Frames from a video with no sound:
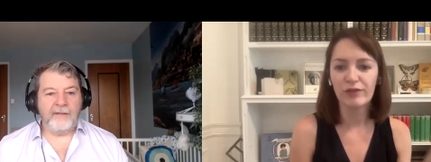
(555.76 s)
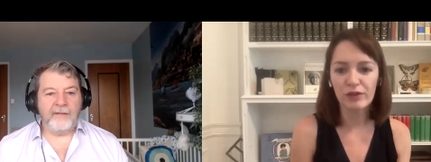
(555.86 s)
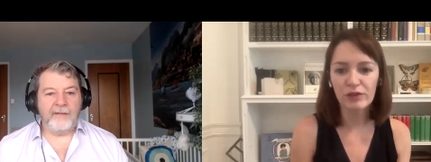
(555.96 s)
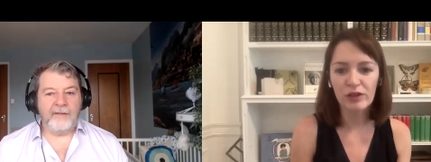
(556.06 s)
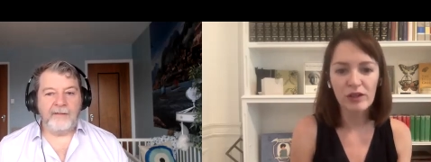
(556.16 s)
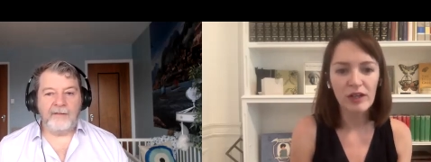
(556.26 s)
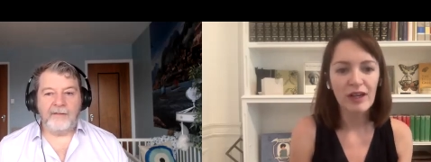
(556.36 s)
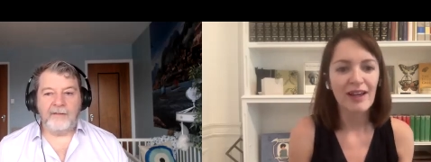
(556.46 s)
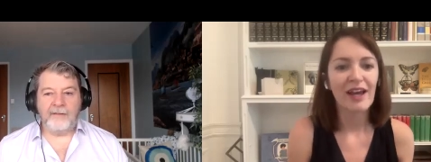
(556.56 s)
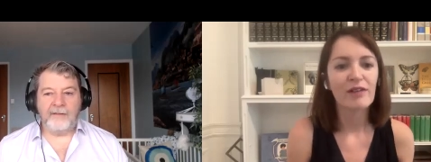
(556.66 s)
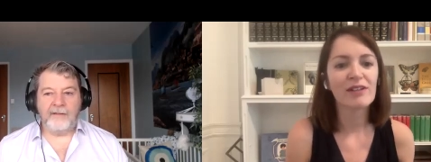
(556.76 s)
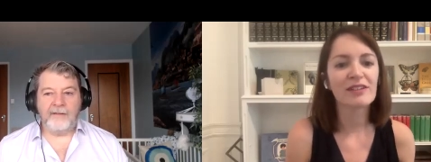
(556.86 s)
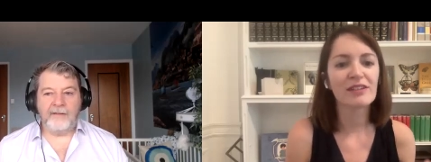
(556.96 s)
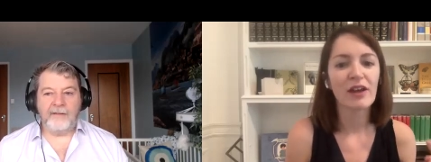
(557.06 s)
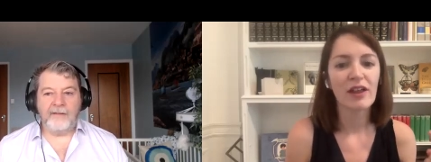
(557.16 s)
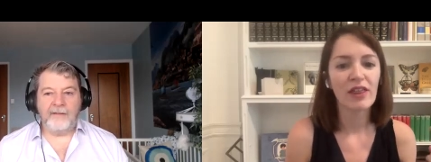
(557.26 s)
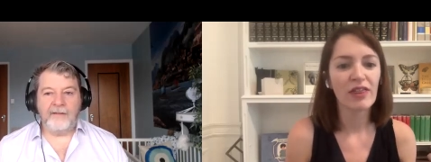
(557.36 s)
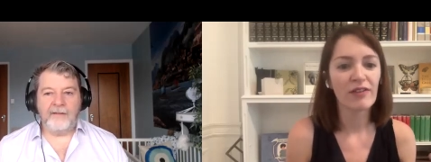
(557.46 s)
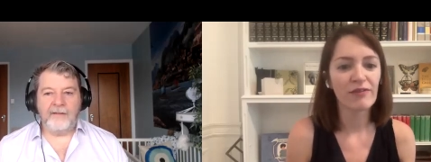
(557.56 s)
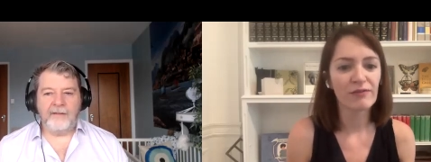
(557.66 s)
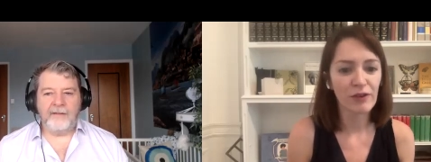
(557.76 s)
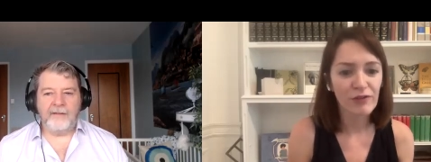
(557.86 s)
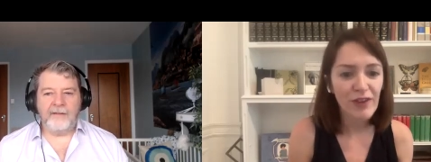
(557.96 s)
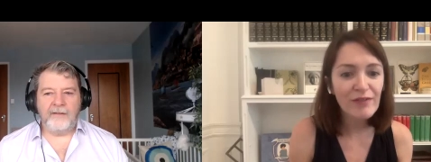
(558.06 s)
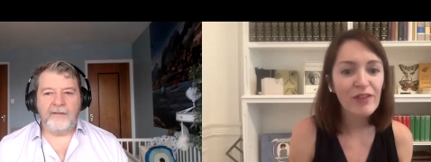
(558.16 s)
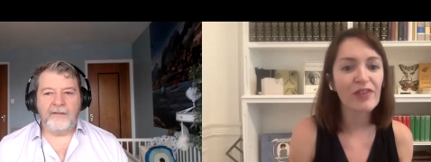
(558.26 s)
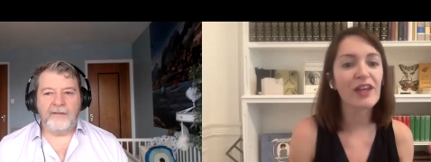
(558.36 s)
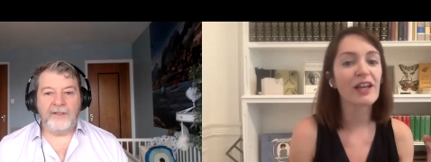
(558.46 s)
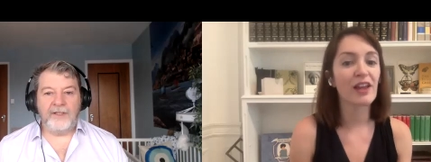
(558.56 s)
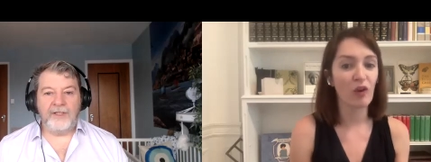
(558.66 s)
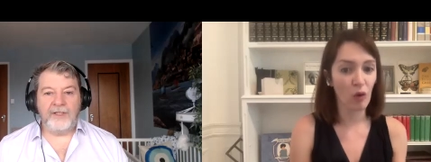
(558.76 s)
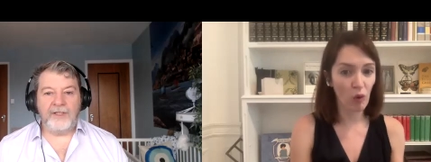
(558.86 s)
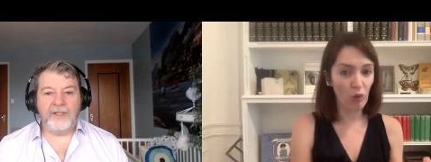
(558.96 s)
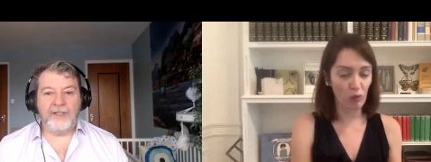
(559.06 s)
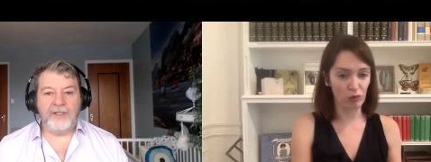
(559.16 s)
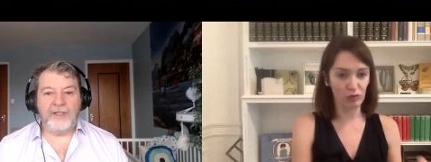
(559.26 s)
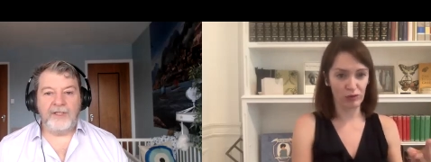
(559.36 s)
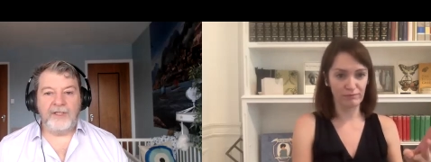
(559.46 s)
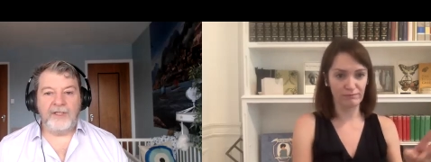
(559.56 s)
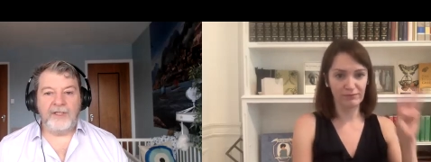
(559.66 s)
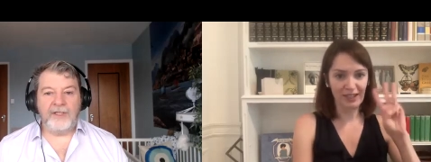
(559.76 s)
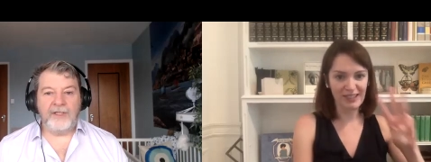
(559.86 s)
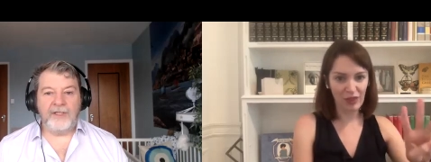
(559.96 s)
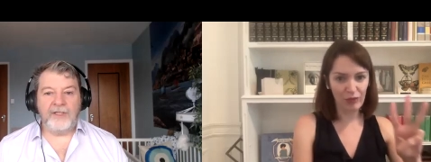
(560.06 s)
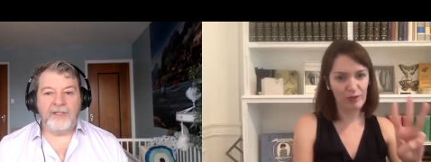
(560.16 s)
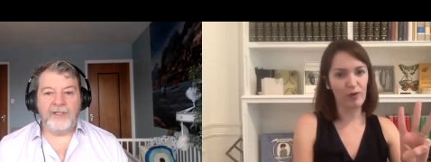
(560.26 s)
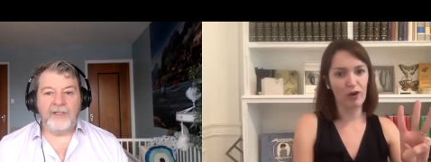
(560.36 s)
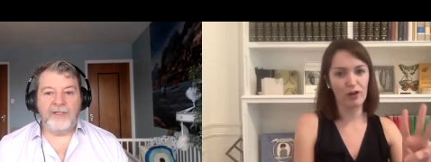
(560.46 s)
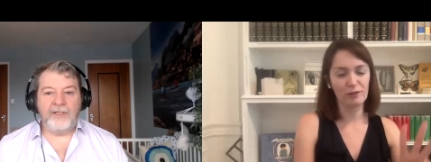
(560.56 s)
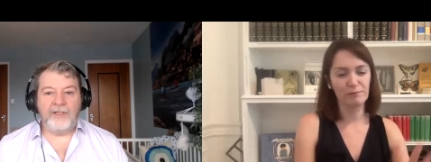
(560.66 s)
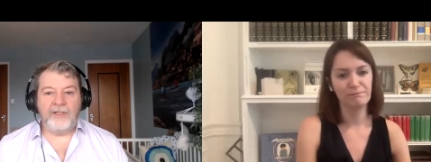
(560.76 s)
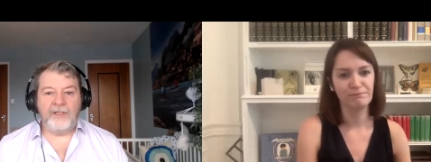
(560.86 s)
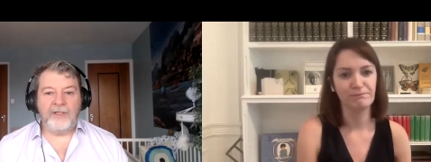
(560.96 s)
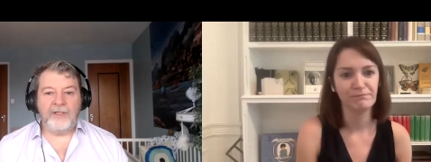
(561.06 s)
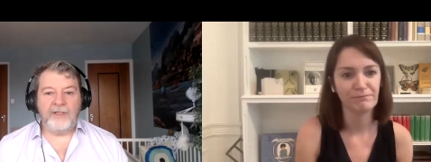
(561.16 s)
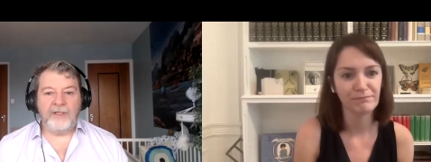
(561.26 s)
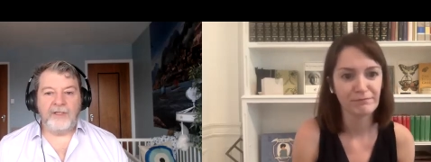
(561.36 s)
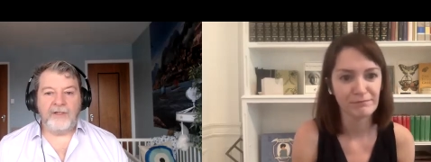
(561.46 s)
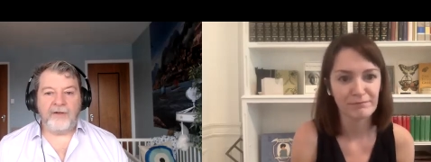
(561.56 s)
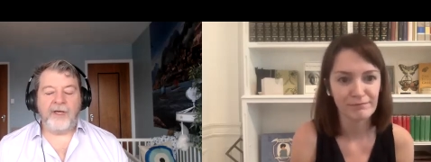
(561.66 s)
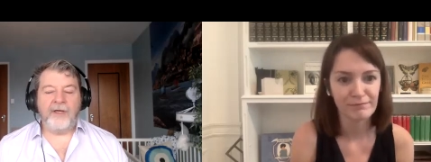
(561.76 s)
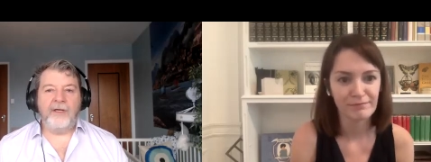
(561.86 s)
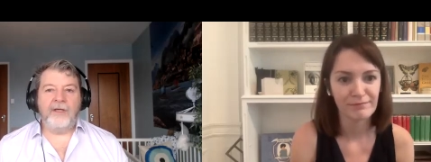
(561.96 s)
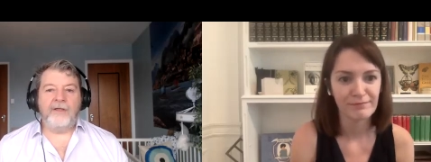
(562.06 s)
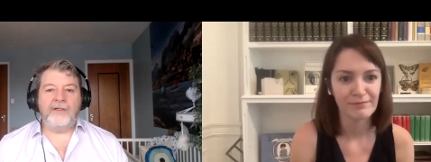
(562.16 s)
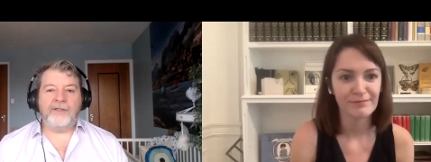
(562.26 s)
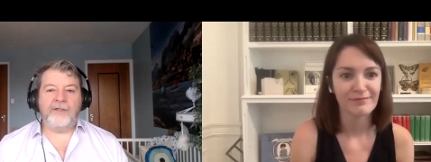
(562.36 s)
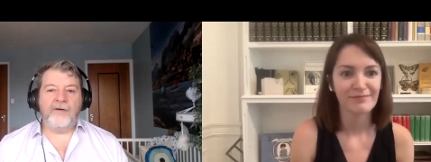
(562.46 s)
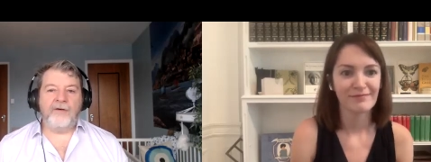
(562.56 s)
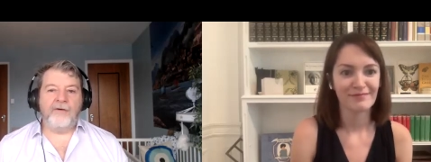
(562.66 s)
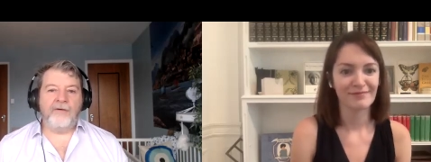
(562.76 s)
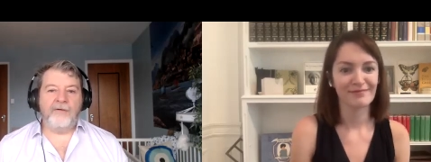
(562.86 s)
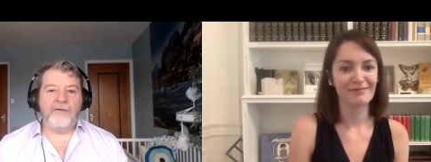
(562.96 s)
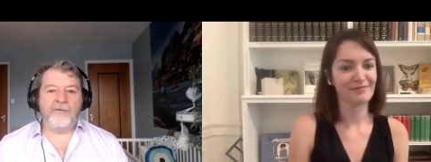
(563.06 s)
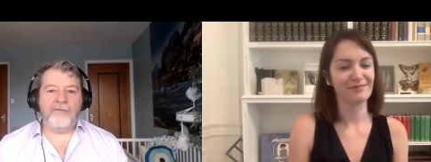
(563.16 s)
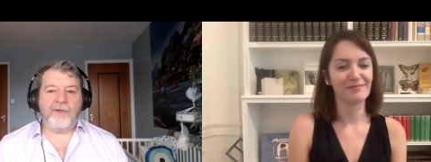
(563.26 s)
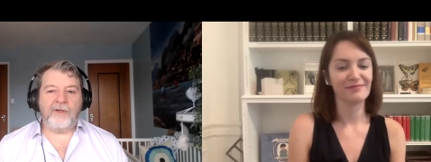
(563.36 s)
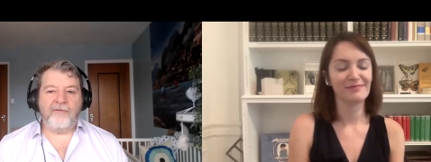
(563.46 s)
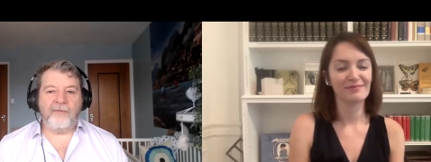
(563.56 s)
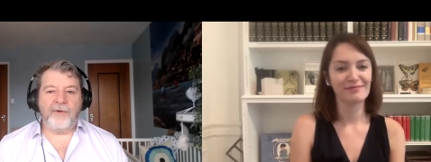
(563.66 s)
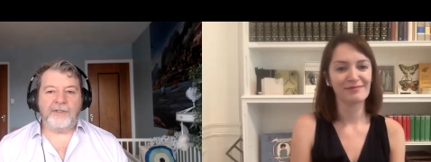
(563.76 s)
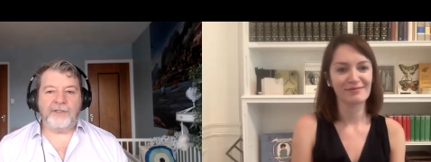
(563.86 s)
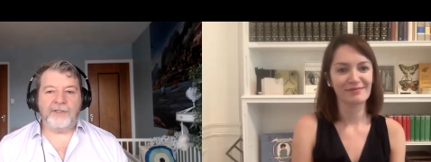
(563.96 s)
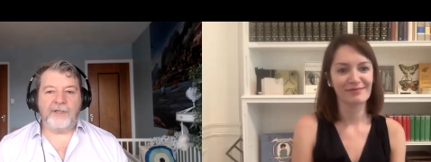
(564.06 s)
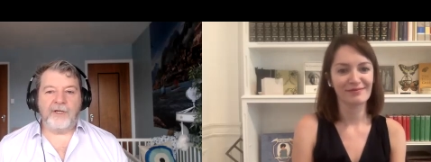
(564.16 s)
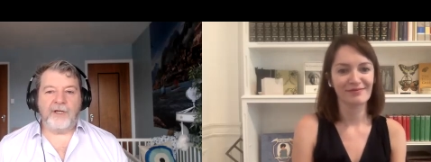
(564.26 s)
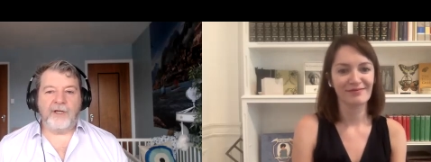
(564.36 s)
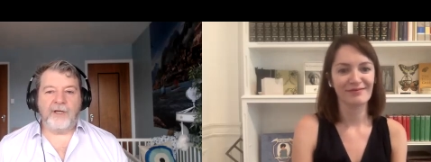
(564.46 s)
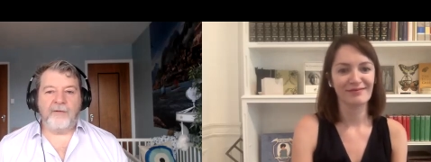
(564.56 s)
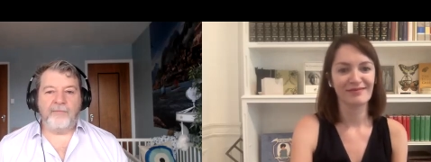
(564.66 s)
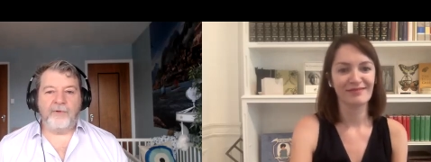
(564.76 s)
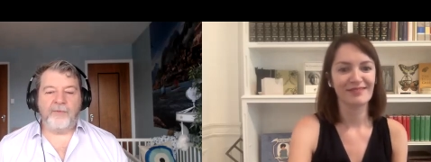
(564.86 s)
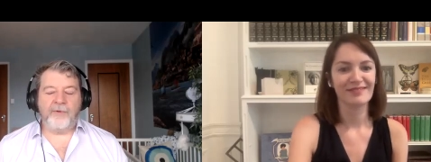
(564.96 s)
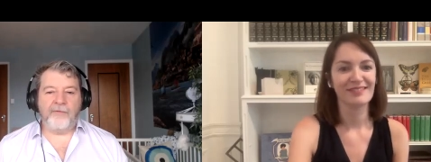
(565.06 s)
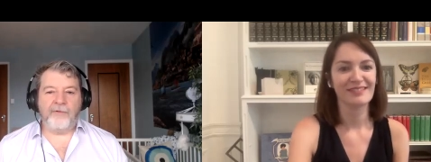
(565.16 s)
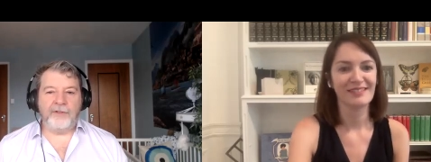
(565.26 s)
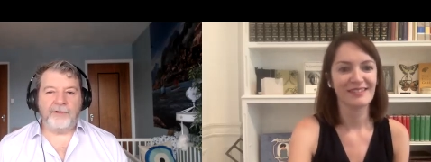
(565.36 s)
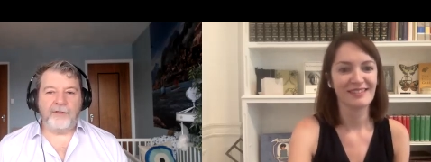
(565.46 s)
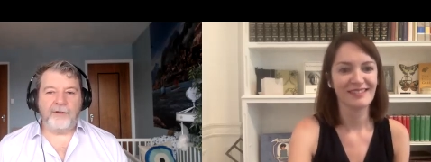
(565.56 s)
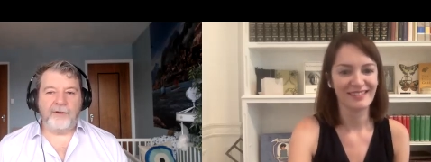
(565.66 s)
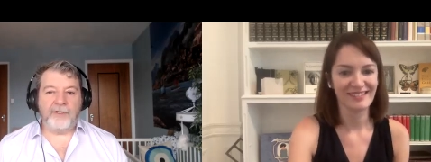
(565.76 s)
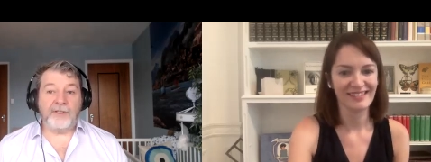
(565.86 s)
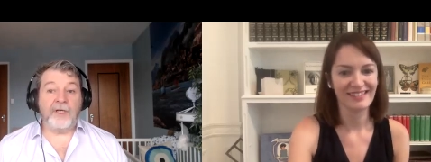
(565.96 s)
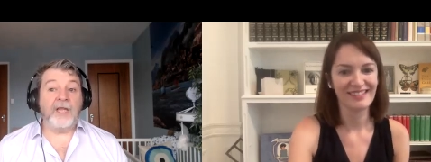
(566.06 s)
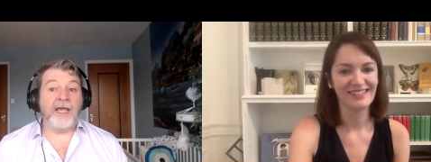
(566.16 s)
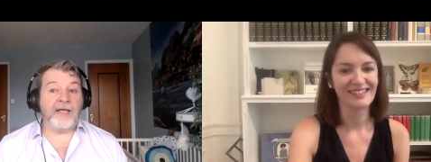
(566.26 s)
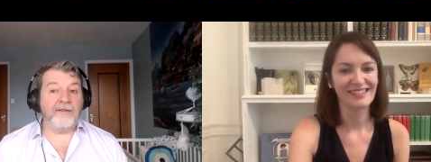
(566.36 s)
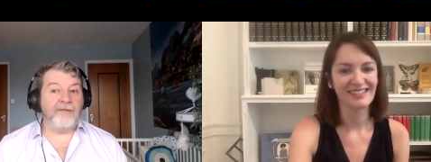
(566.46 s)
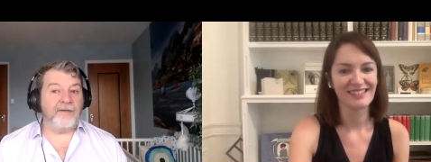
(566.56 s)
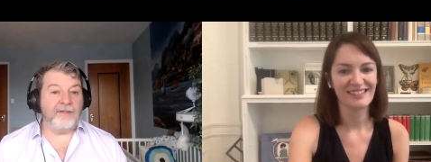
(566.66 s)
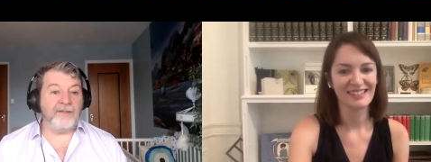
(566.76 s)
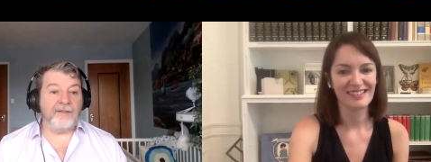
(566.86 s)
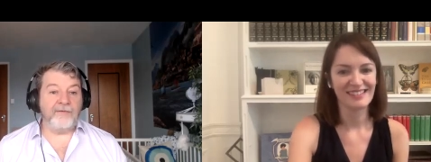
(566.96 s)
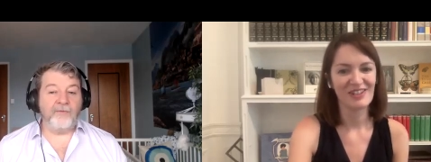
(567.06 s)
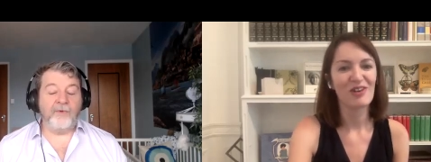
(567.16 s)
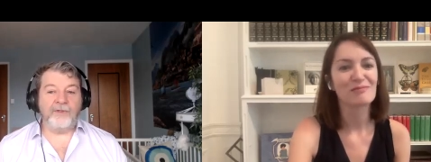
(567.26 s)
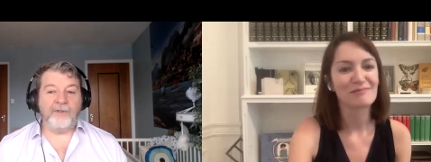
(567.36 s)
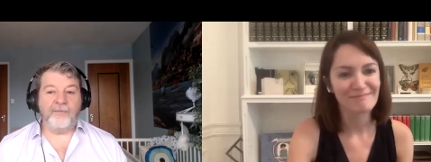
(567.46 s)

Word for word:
Speaker 1: food? And what's the, your favorite thing in the whole world? That's a three parter.
Speaker 2: Okay, so thank you very much, uh, Blue Power Ranger. It's the Cleanthes Water